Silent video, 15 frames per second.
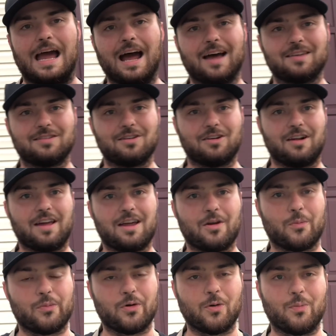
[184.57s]
I started out
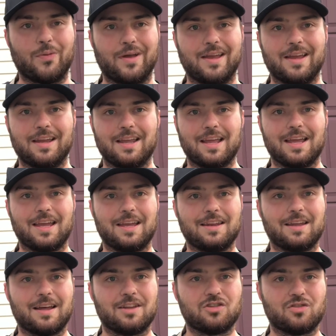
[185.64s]
on propane, and
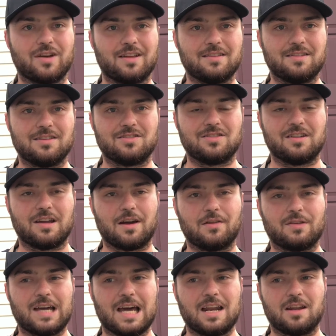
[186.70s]
I transitioned.
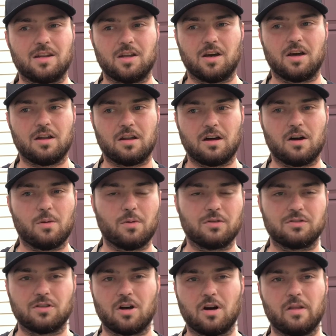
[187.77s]
I've kind of done
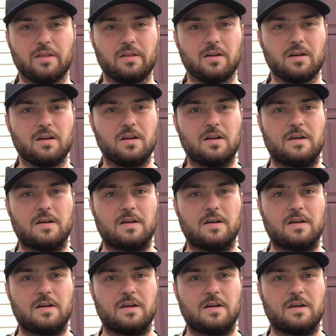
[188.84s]
almost all the,